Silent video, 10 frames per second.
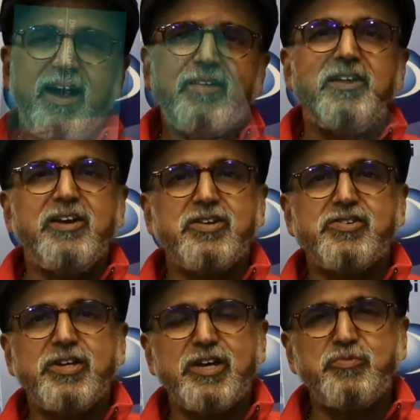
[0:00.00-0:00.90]
other
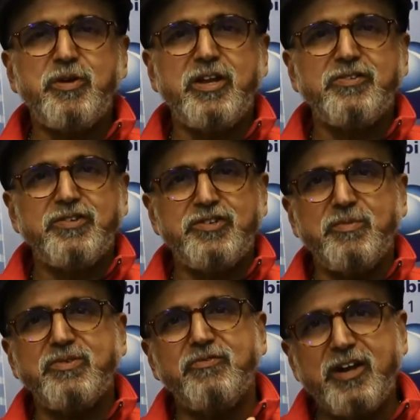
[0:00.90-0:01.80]
interesting experience in
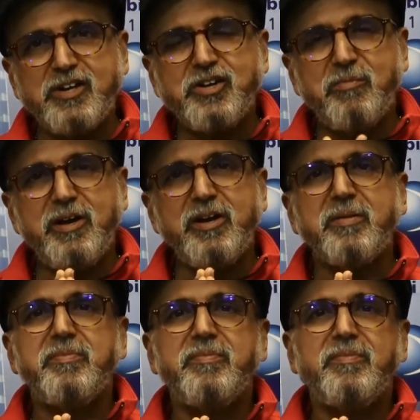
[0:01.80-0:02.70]
terms of financial media.
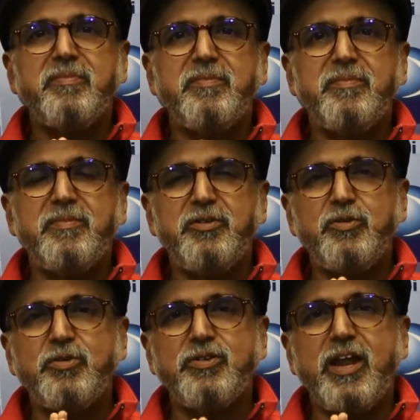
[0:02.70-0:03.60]

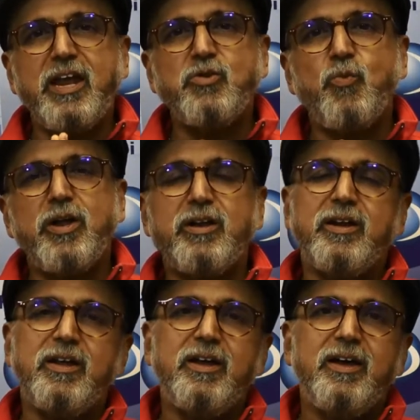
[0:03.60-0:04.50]
2008, when
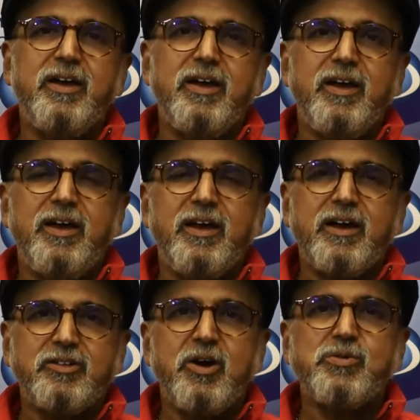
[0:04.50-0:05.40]

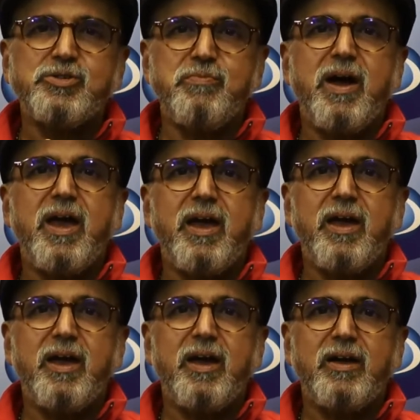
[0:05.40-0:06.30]
Qatar was buying
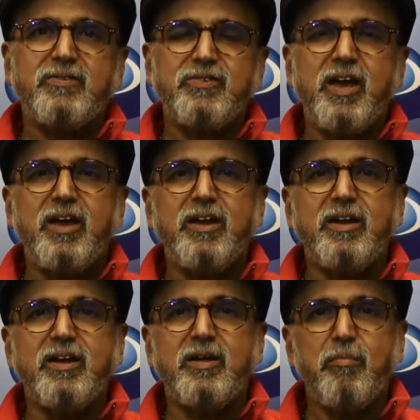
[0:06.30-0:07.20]
a stake in
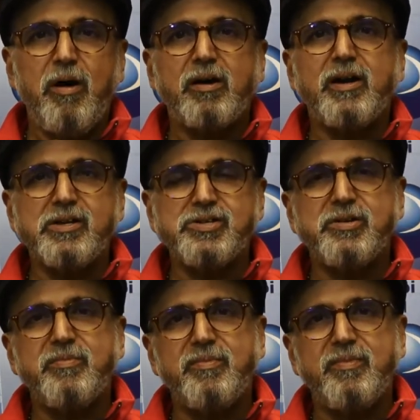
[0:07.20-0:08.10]
Barclays,
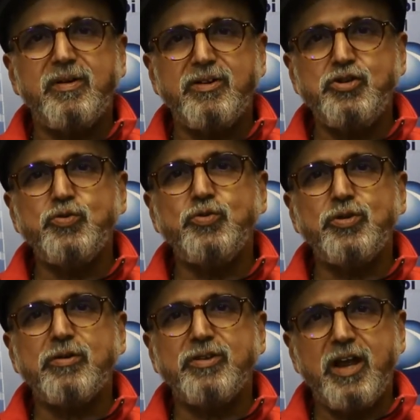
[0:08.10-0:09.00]
in June
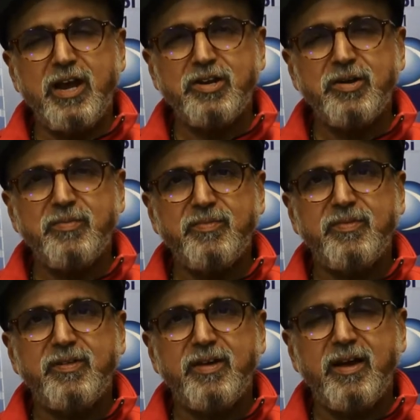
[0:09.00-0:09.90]
2008,
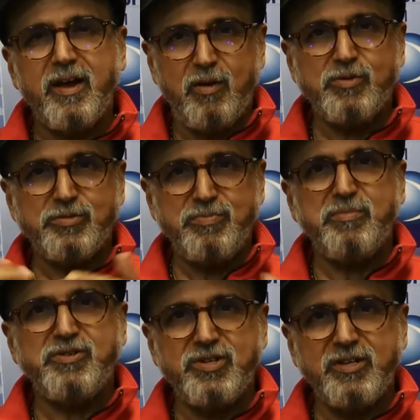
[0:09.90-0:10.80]
I was in
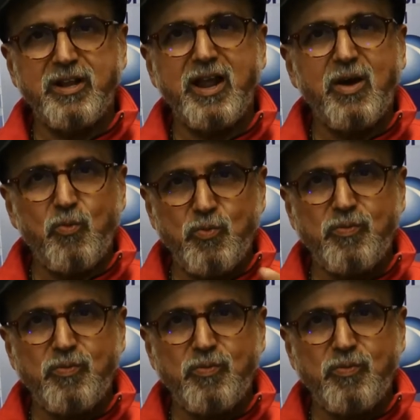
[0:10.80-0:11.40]
BBC, the live